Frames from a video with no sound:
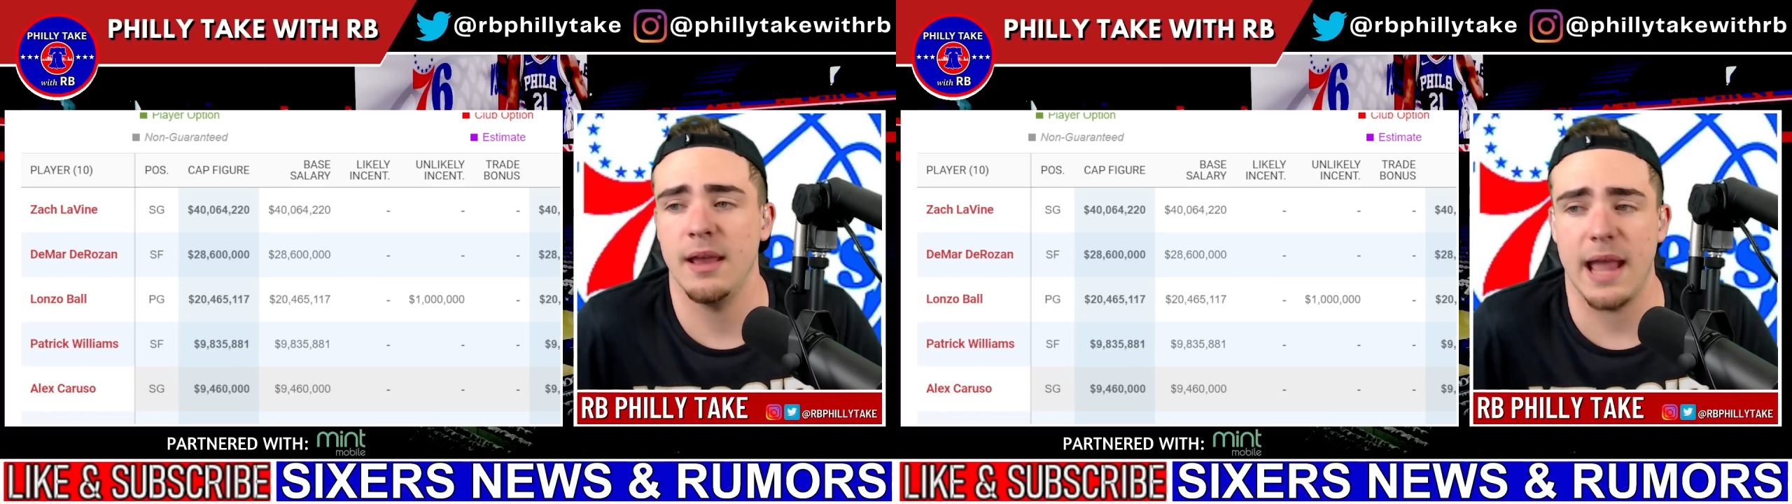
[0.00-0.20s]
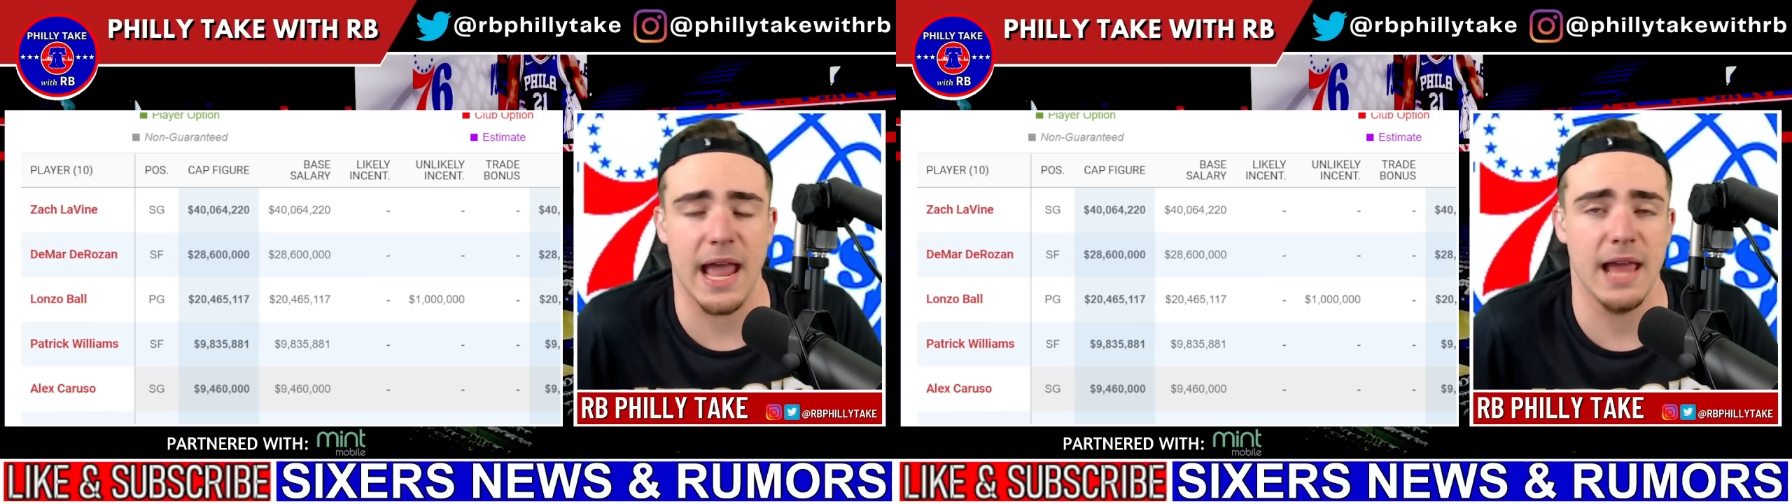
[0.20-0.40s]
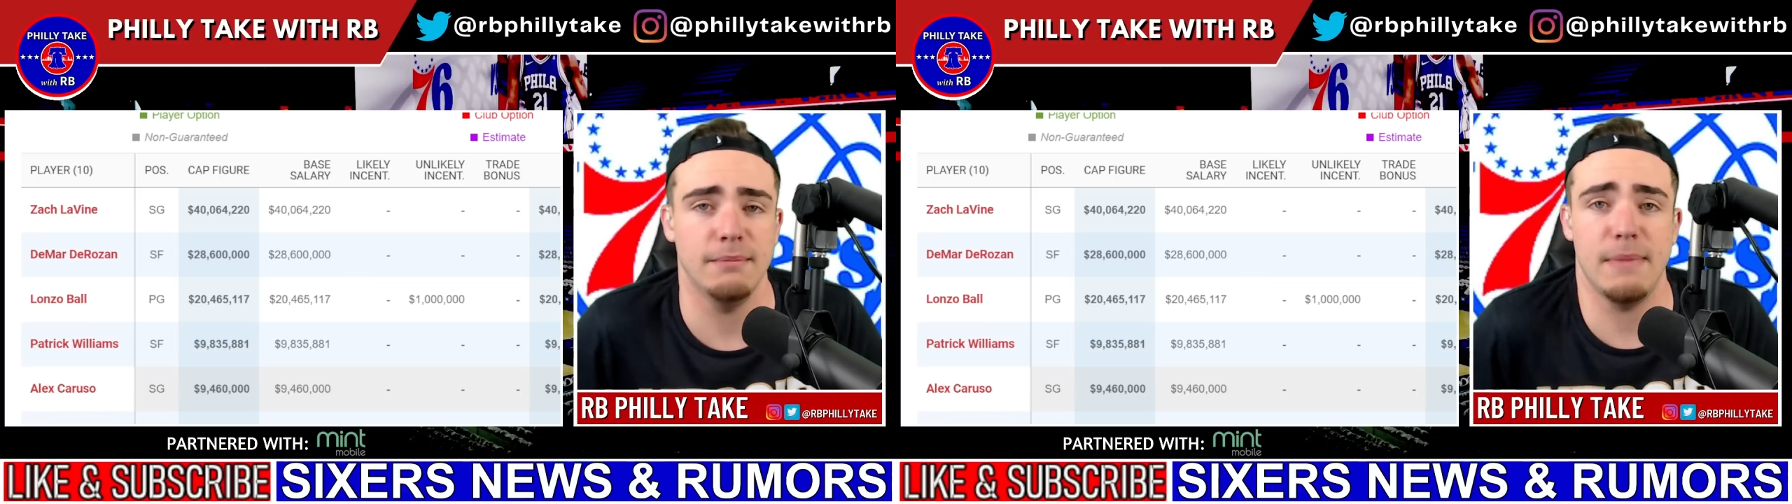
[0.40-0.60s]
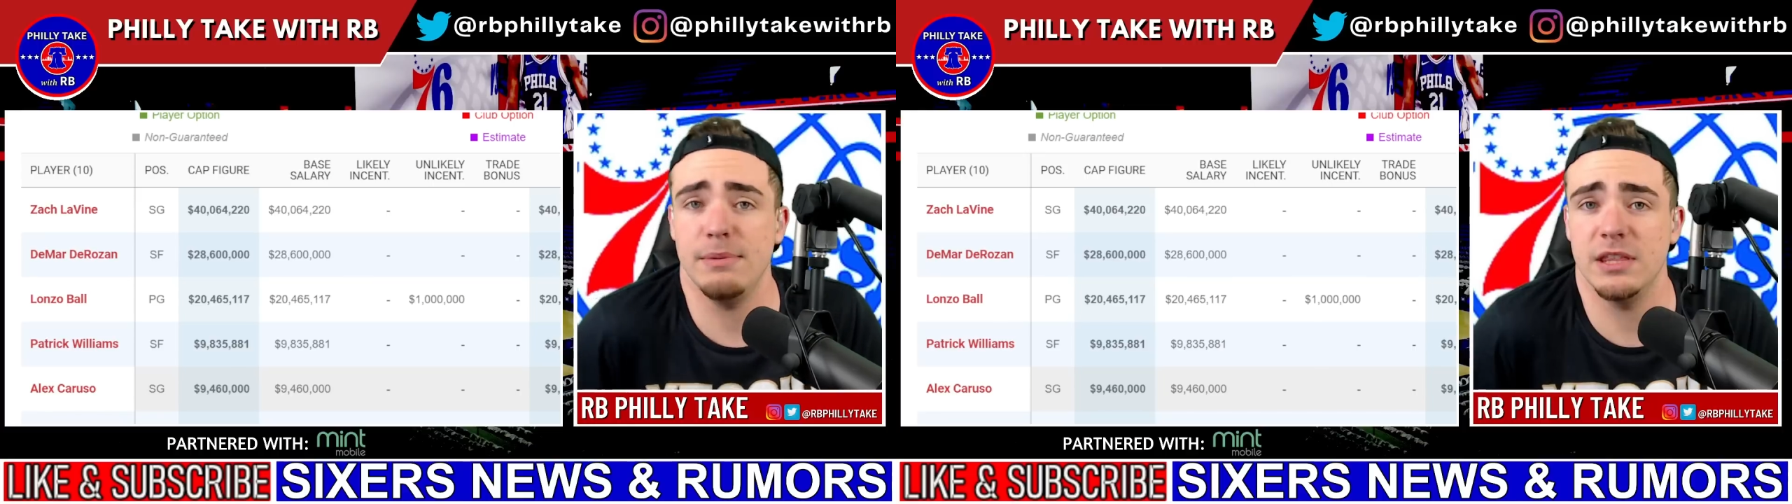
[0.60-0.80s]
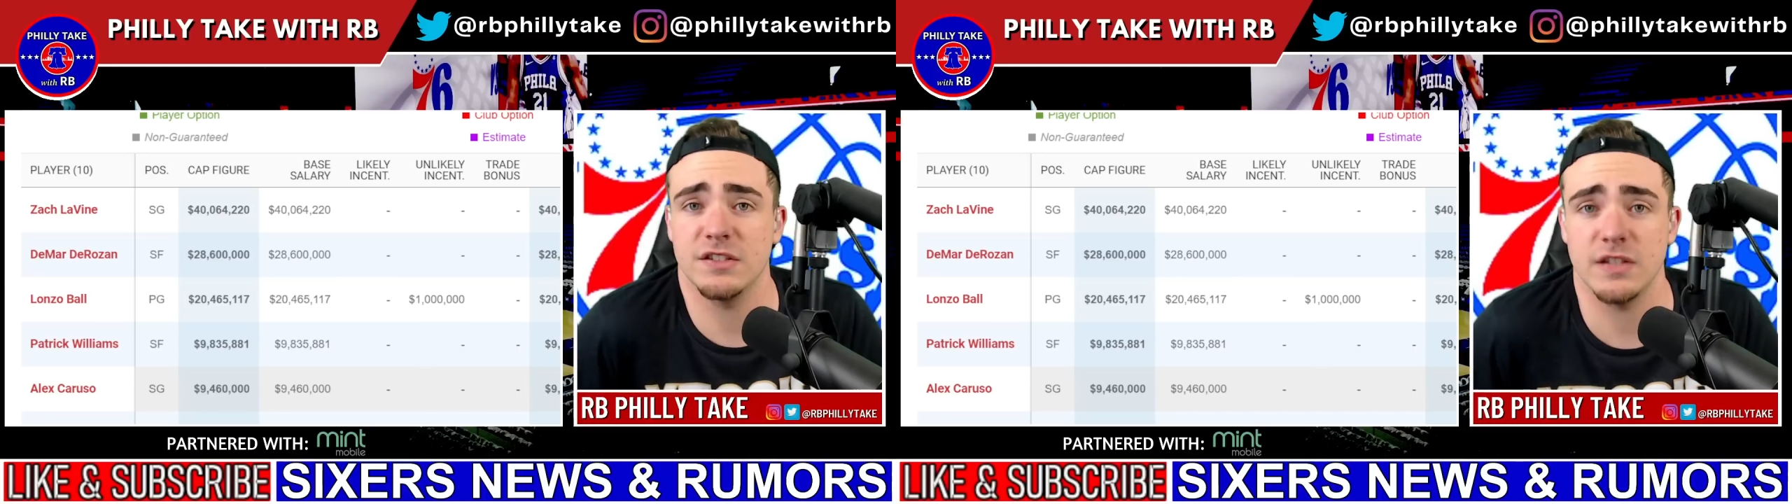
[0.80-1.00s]
and
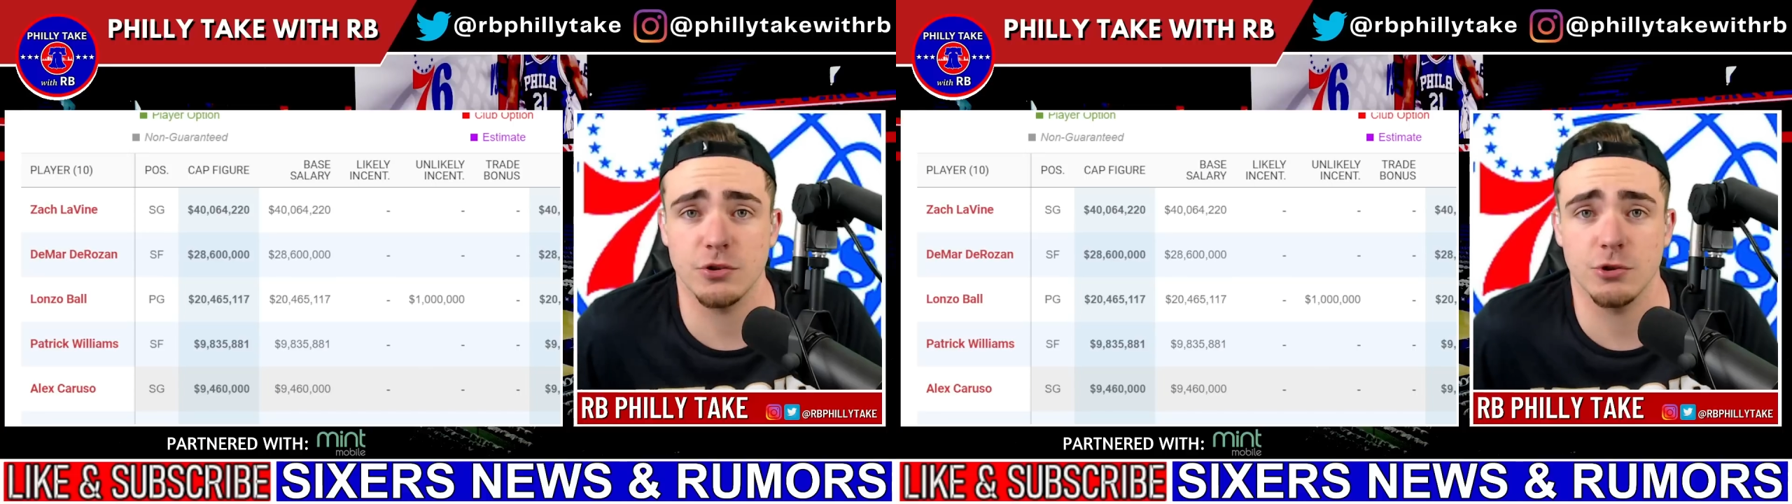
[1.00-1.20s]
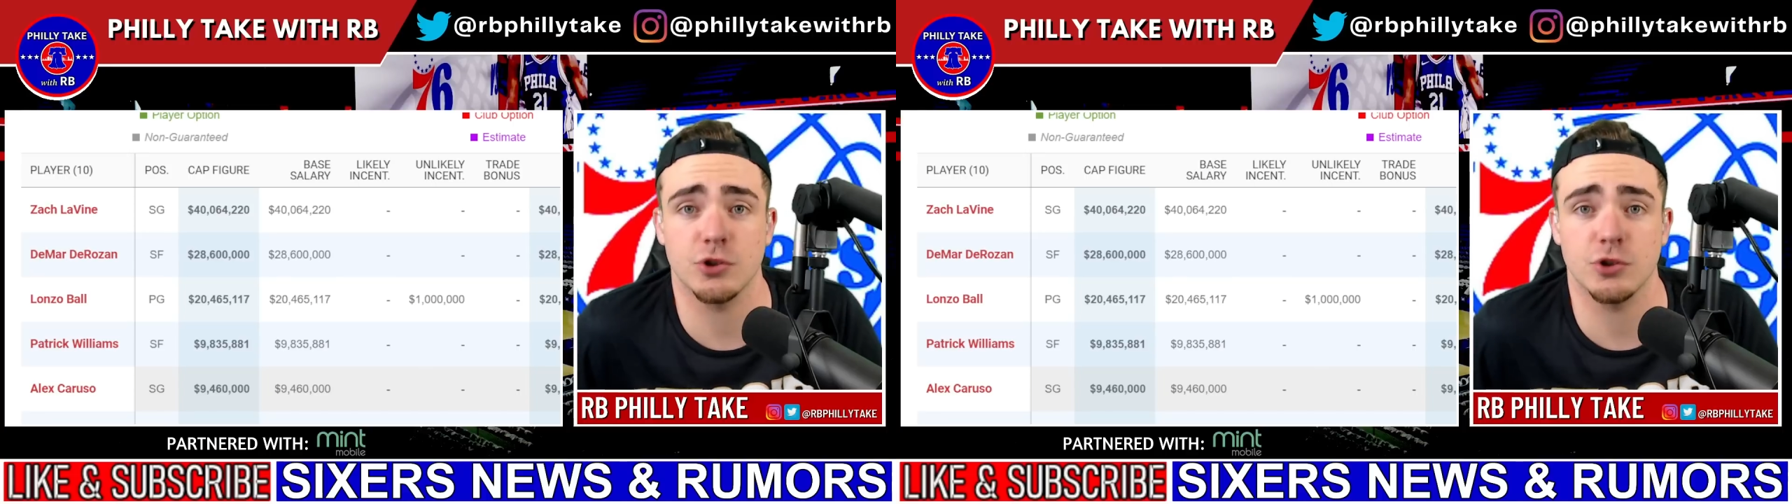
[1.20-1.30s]
maybe the Sixers